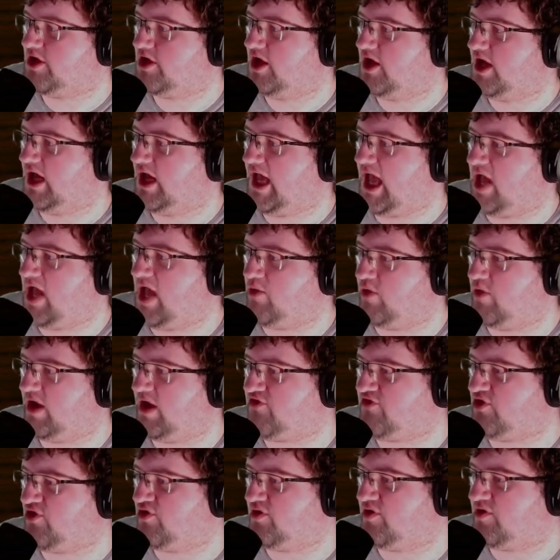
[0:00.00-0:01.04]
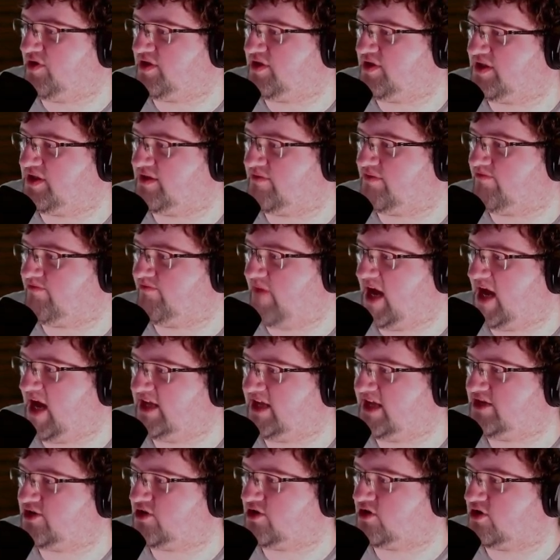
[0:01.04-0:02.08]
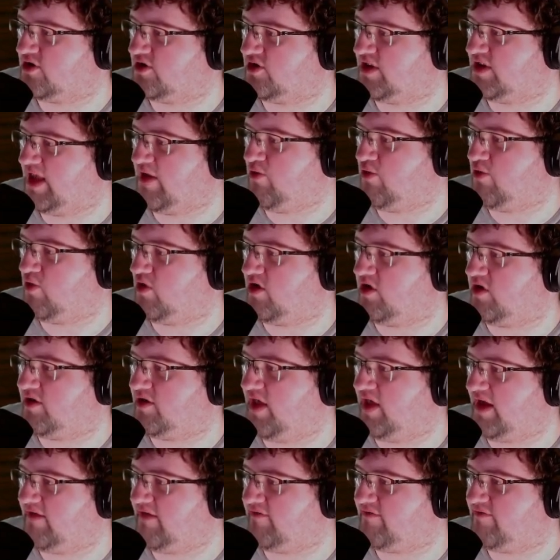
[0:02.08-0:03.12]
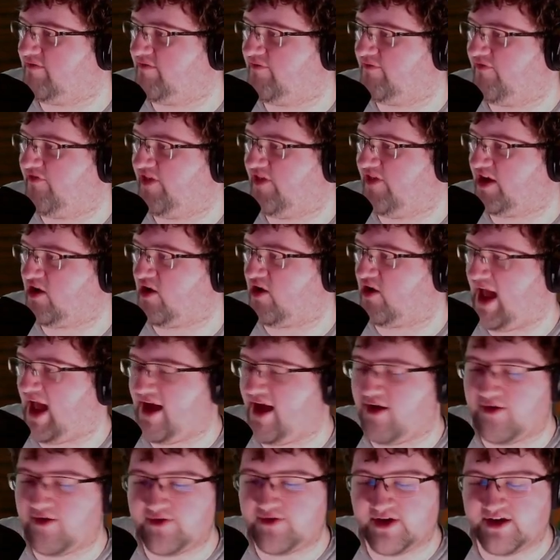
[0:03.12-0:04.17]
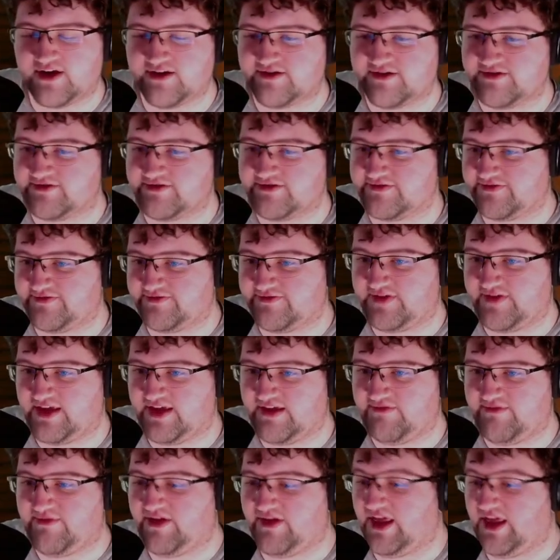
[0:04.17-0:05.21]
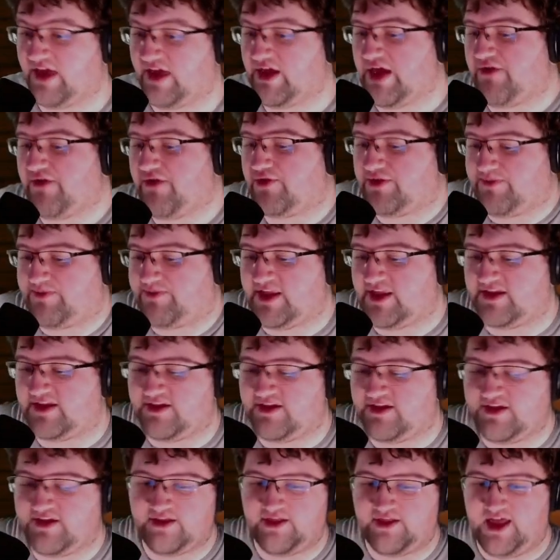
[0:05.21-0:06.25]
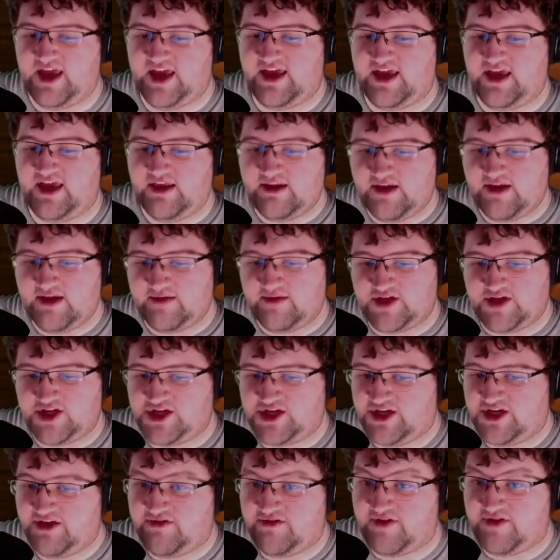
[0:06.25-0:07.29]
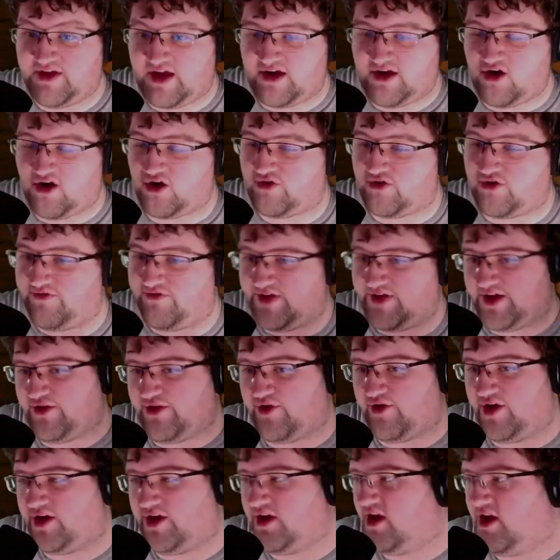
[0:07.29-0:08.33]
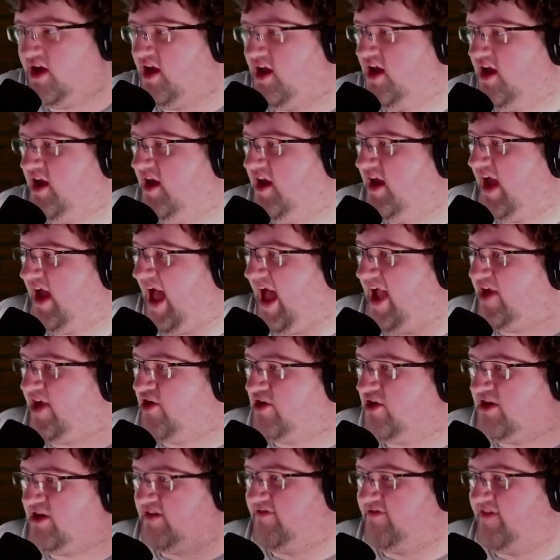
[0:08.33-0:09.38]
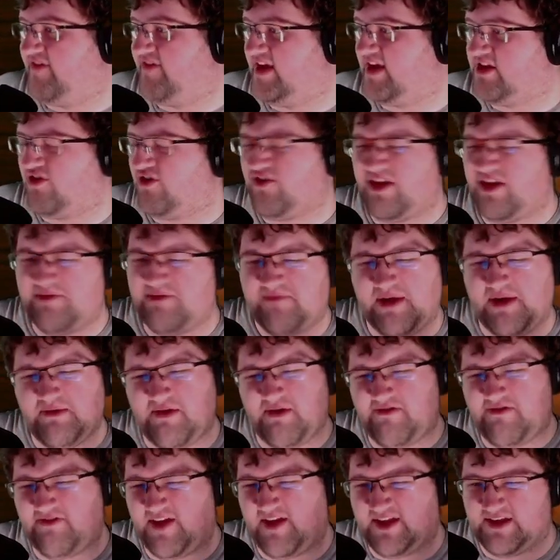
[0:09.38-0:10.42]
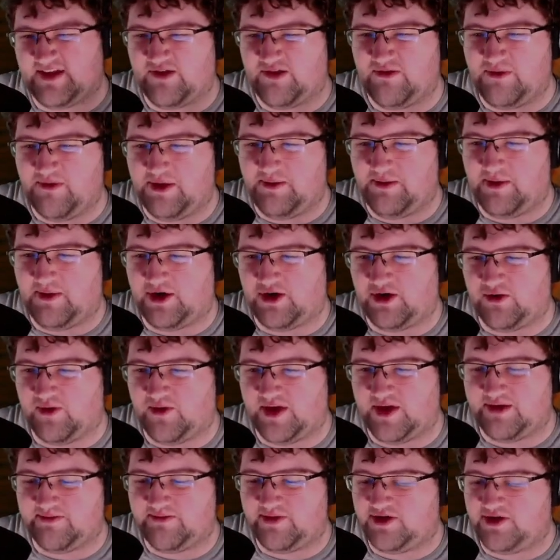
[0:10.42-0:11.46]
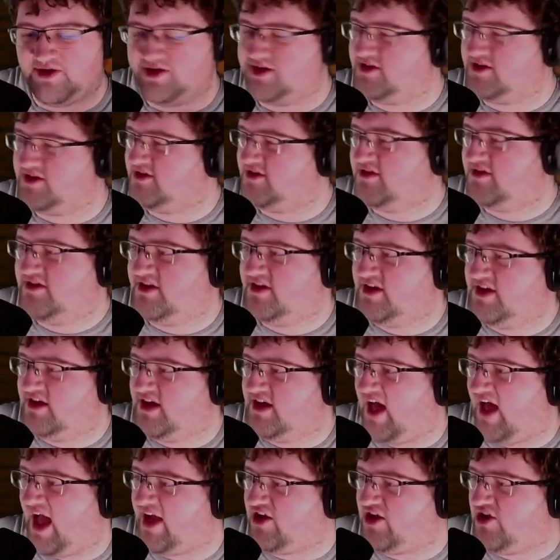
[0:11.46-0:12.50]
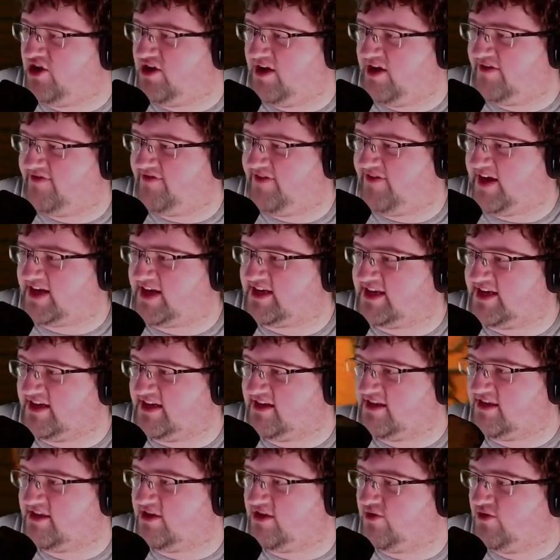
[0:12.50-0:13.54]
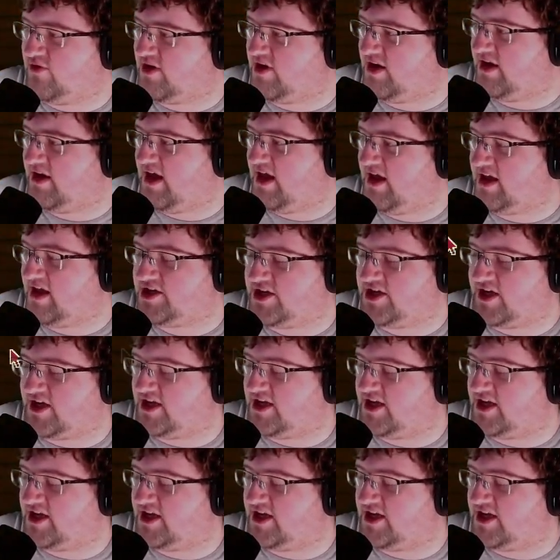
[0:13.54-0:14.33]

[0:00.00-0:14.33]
and whenever it was my turn, they would like flicker out of. It was basically like in MTG, a card flickering. I couldn't affect, or like maybe phasing would be a better way to put it. I couldn't affect it, so we're actually gonna take the